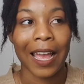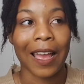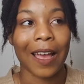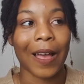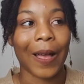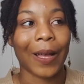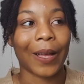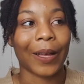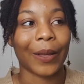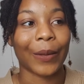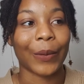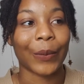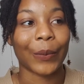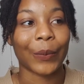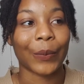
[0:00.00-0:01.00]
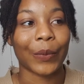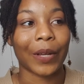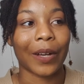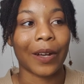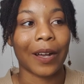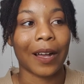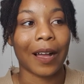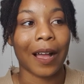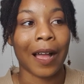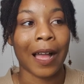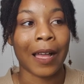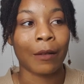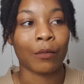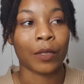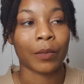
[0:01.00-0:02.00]
I
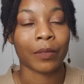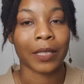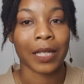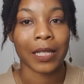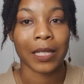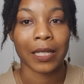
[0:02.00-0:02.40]
was presenting